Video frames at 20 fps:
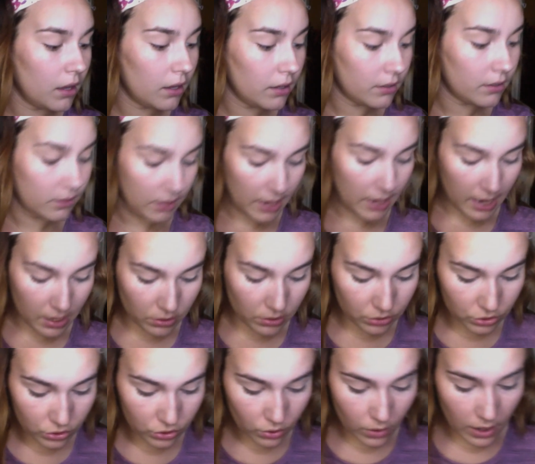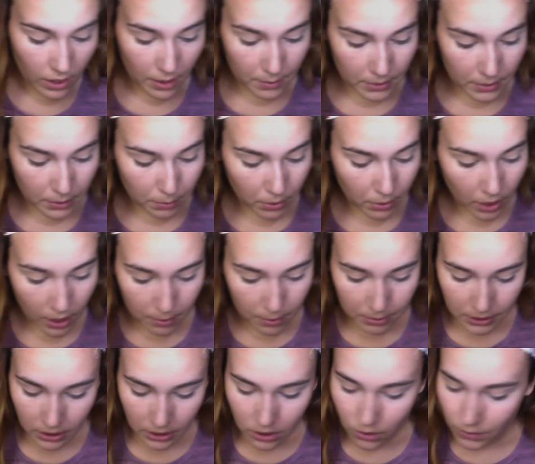Now, so I'm going to probably
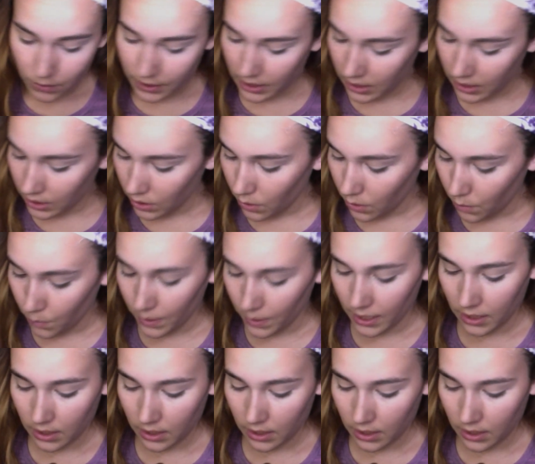go in with